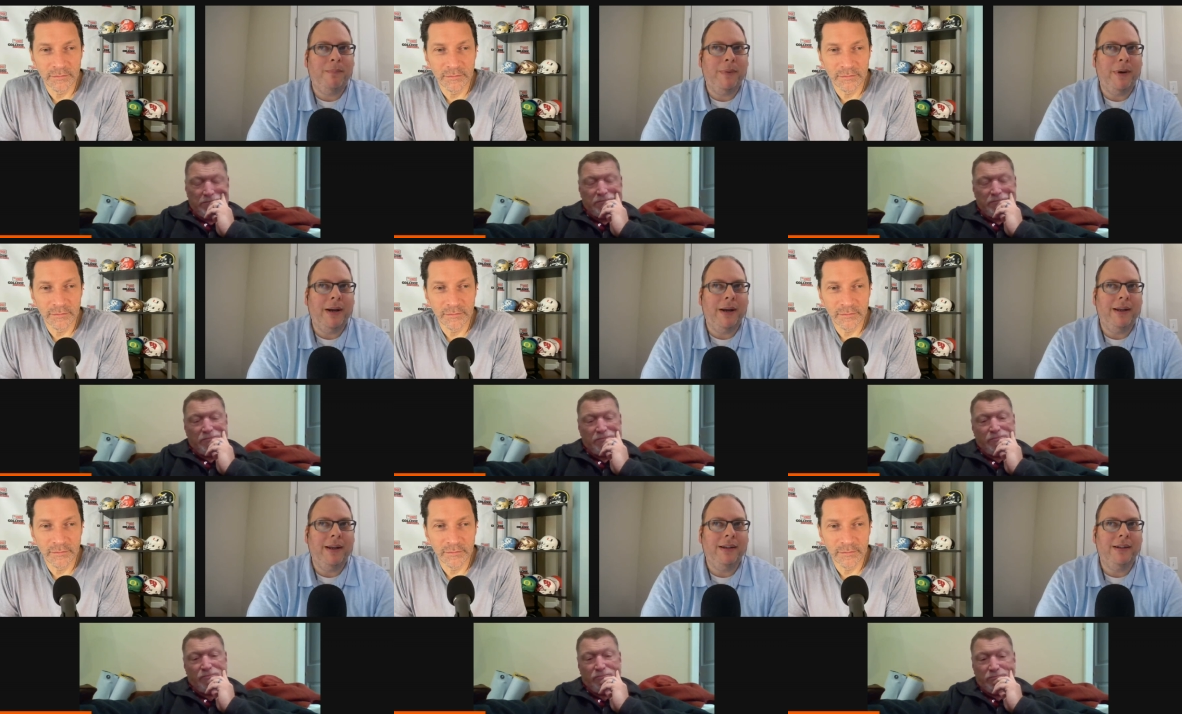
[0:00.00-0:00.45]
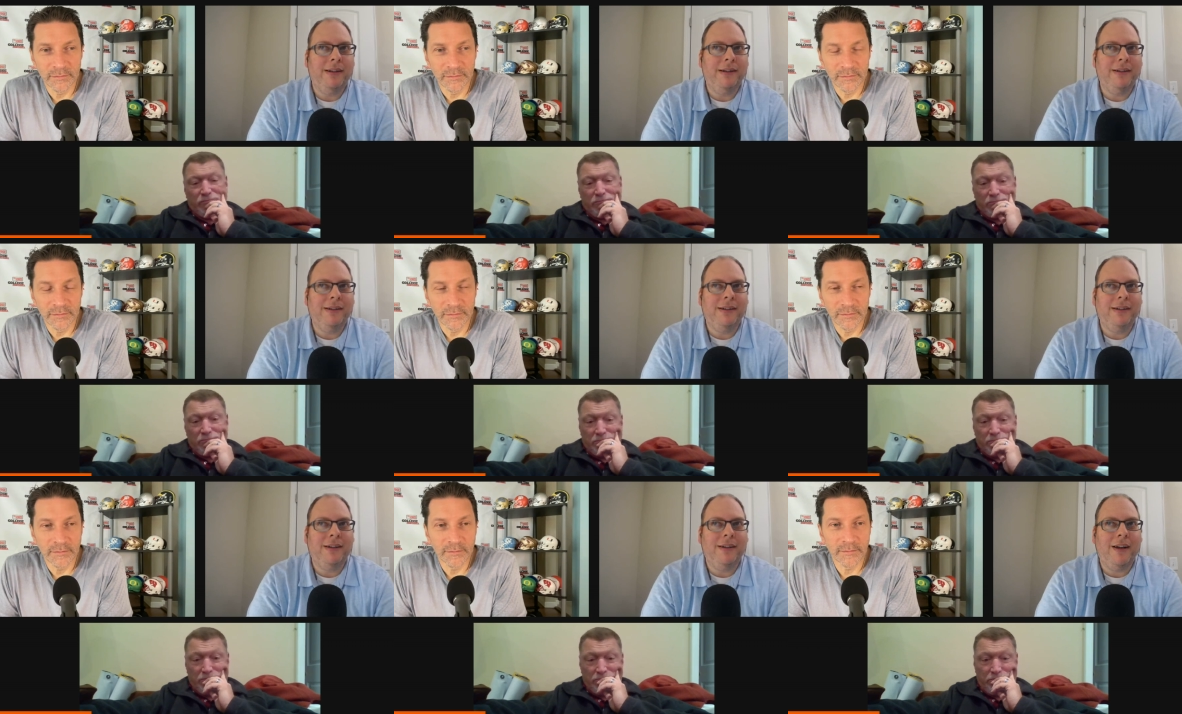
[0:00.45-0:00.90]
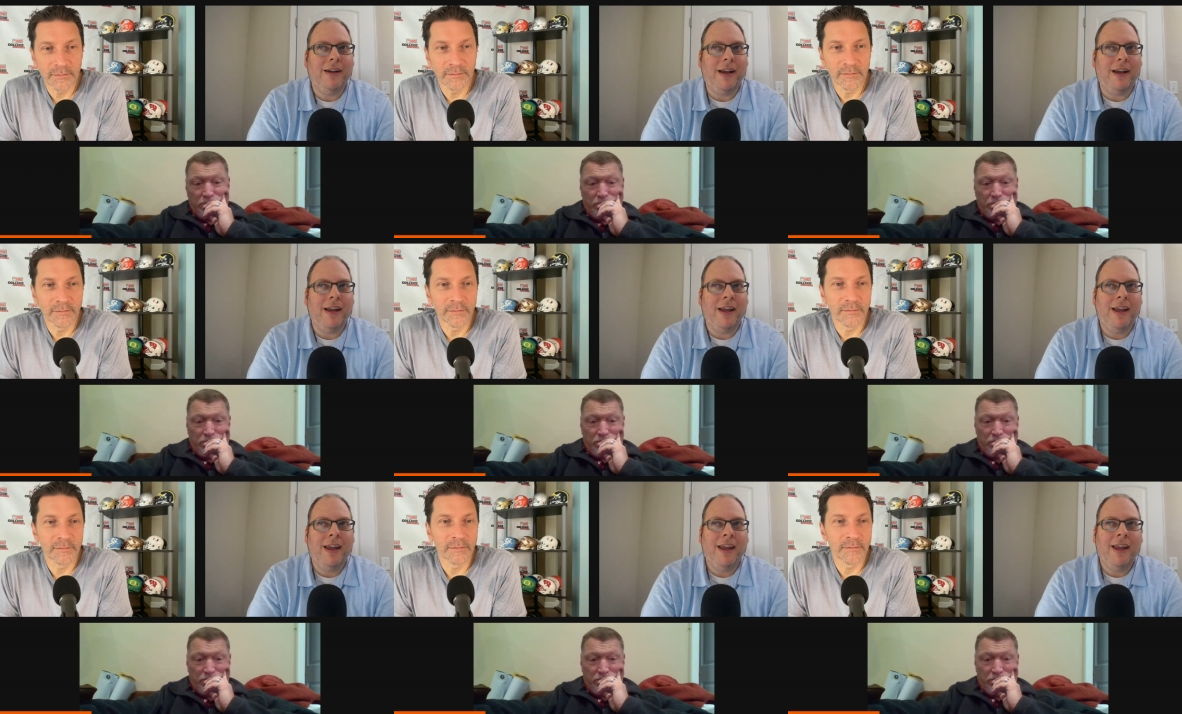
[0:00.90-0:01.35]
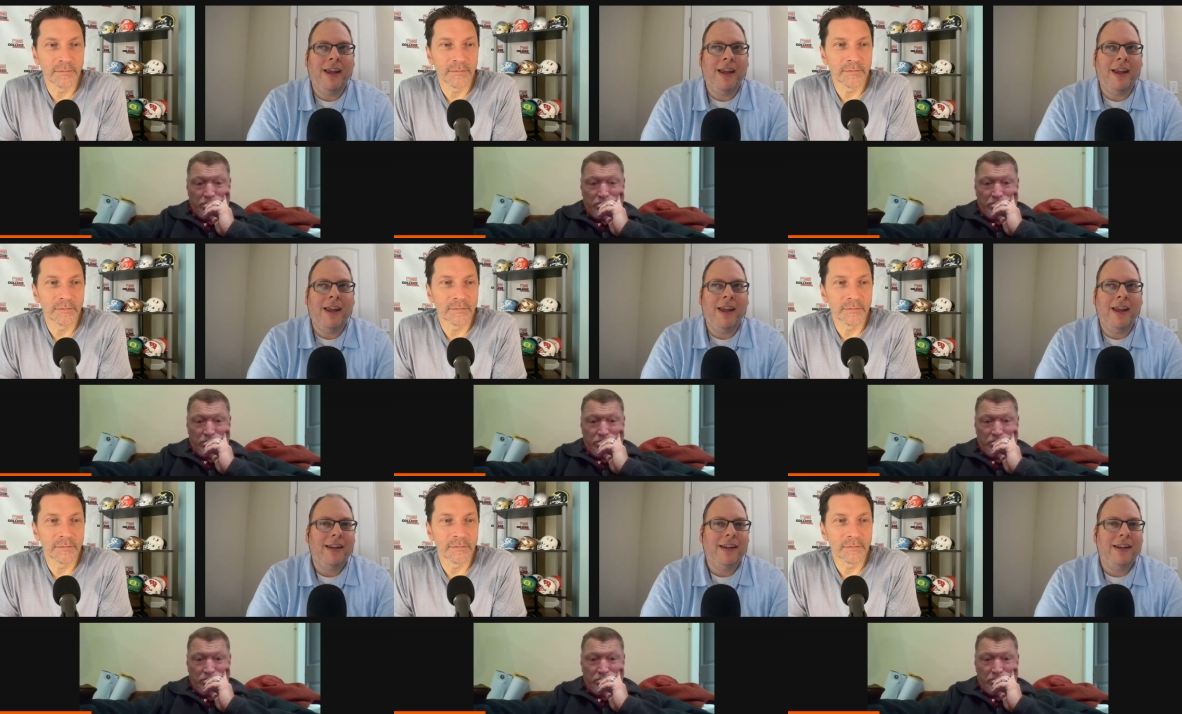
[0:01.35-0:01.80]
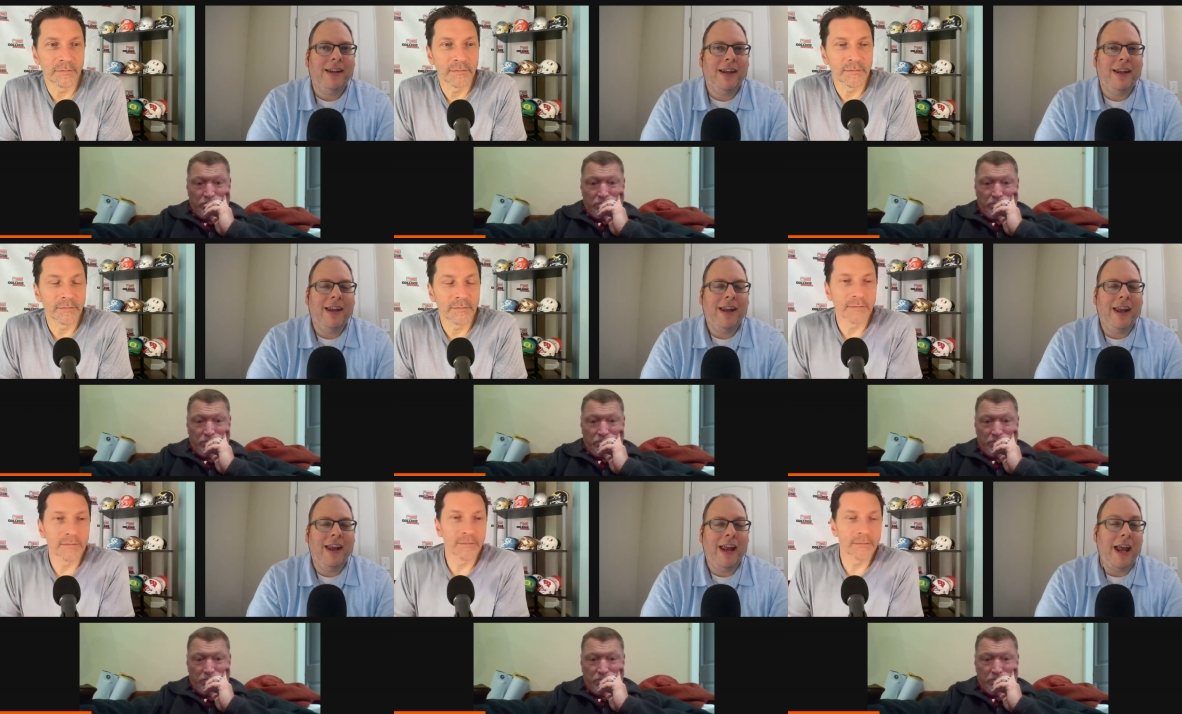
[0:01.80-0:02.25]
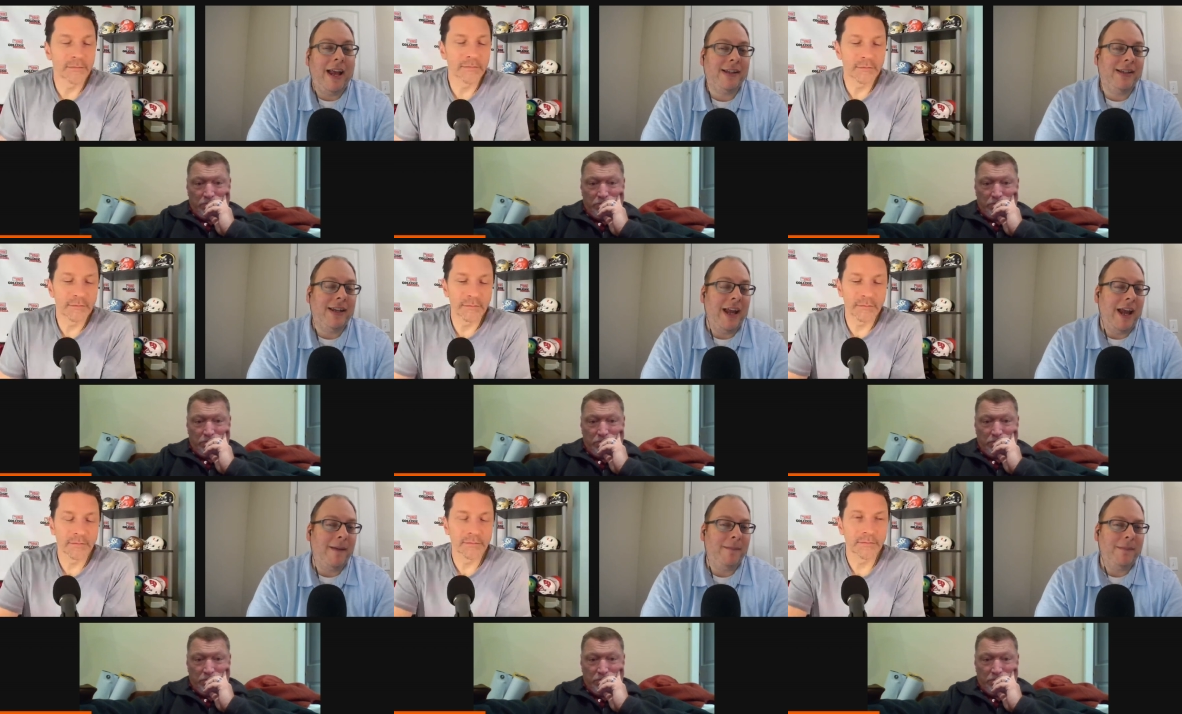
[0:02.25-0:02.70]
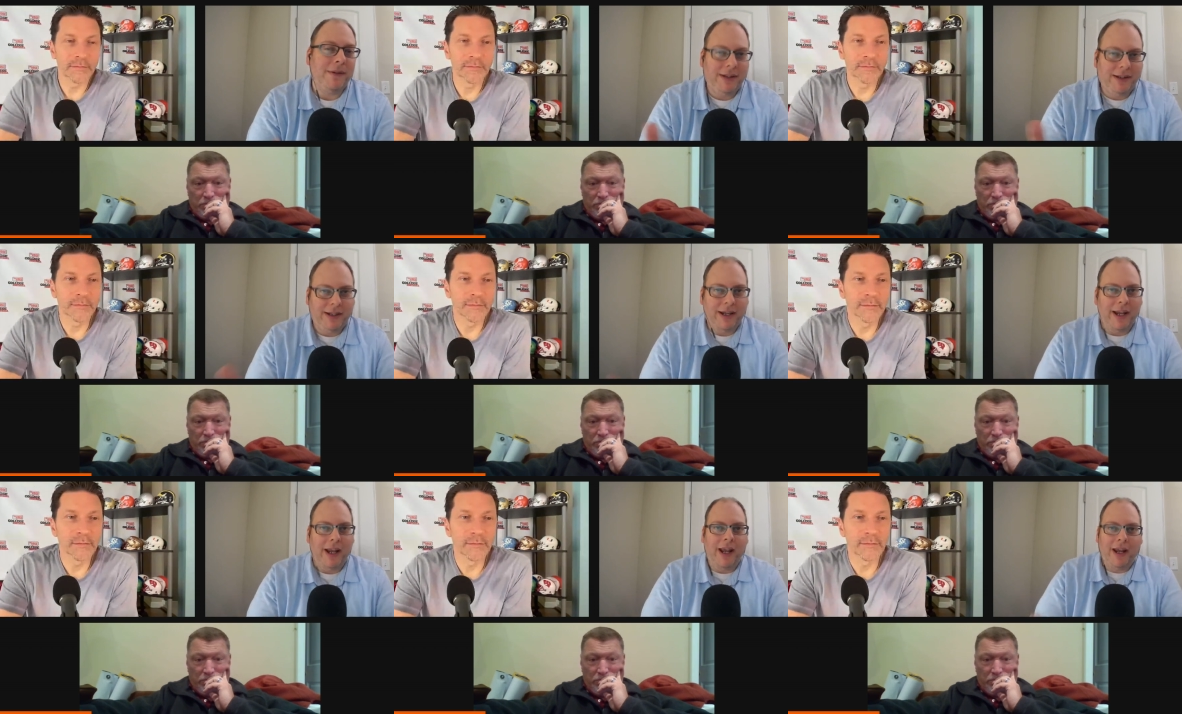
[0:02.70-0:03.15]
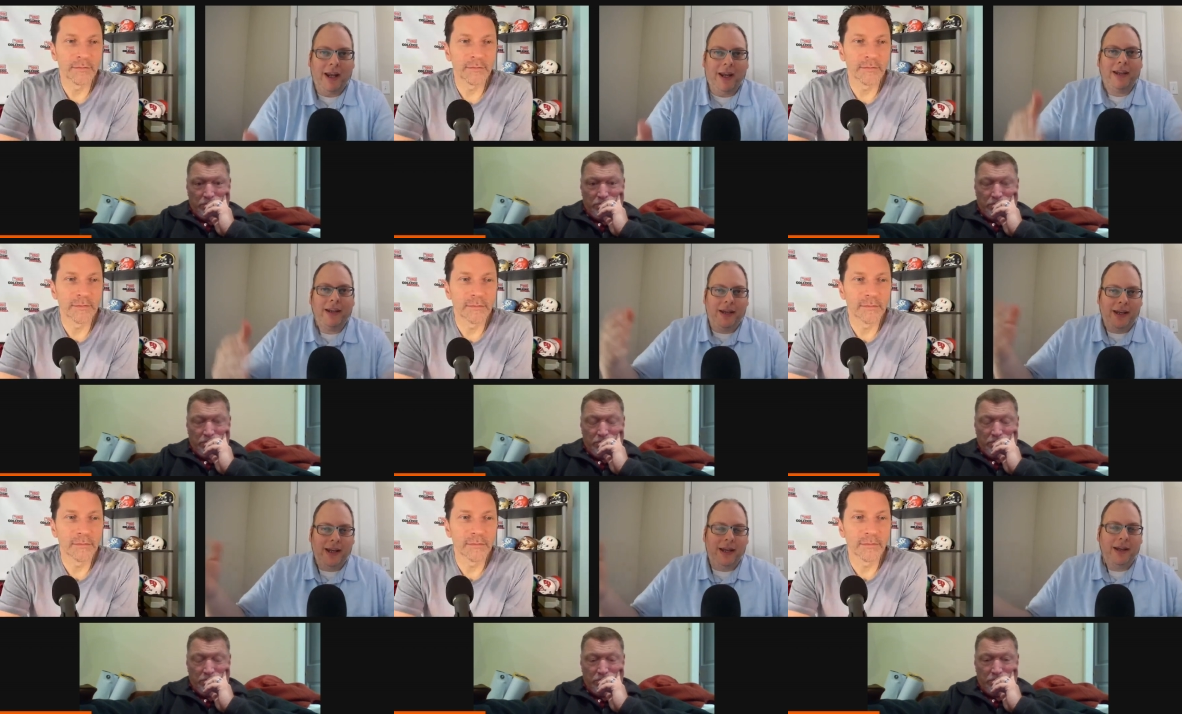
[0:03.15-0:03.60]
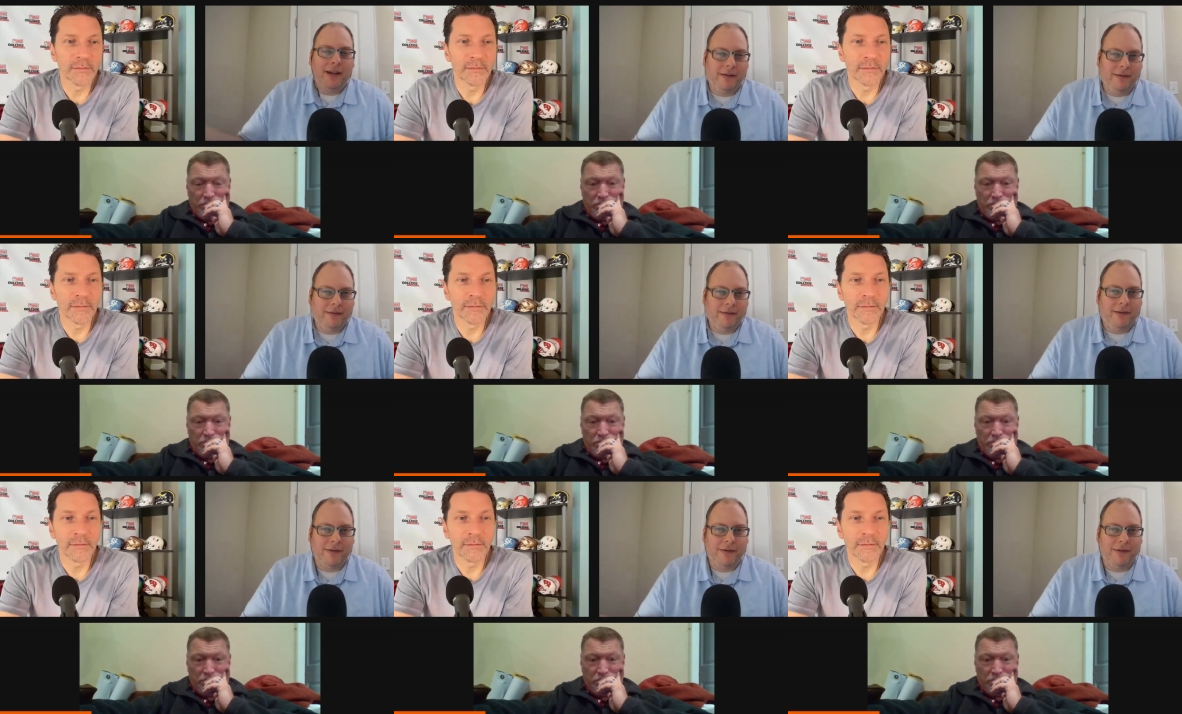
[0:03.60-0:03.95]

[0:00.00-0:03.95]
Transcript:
Speaker 1: but you know, it, it hasn't happened yet, and it,